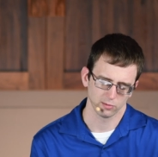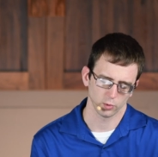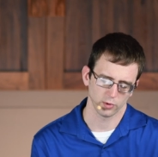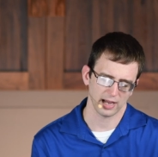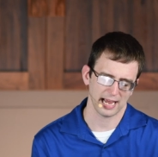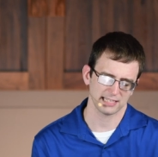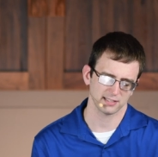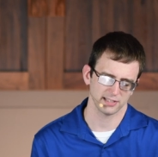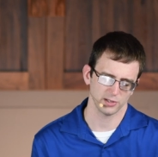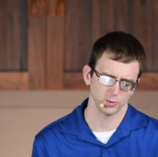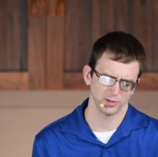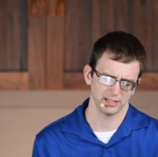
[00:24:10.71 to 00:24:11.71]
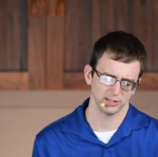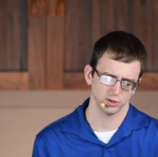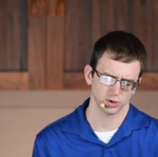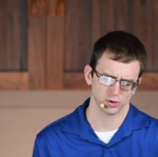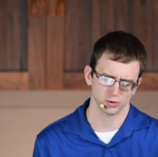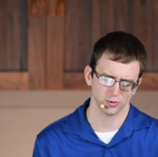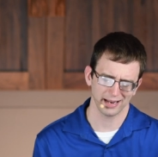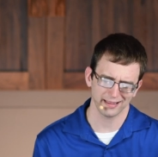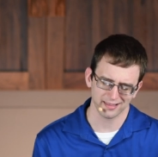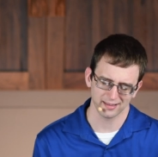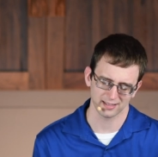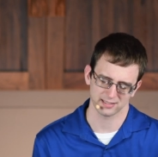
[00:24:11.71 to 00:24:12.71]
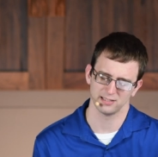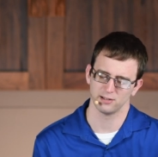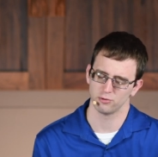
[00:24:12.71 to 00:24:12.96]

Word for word: Lord, I ask that you would strengthen us in